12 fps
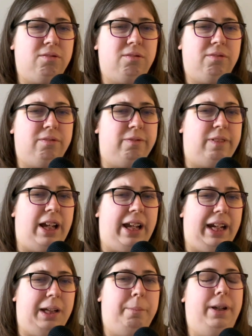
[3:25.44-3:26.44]

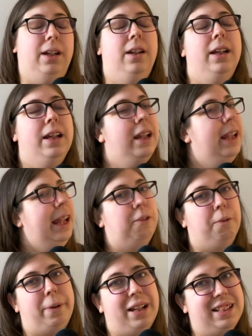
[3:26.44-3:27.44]
Fine. But like
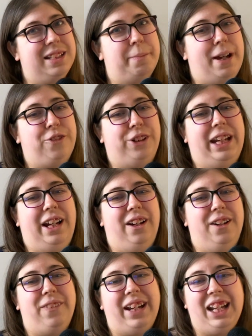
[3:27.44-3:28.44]
Rapunzel's magic hair,
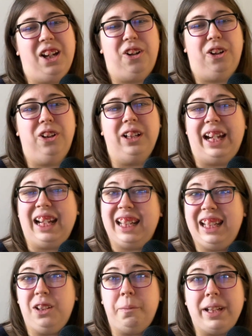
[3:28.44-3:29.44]
if I get hurt, I can
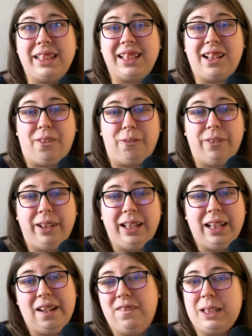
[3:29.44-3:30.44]
heal myself.
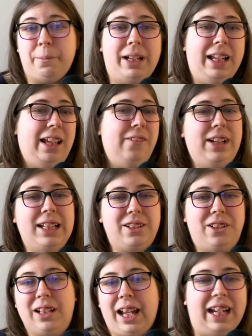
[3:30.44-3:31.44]
If someone I love gets
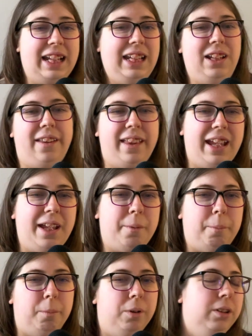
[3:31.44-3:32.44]
hurt, I can heal them.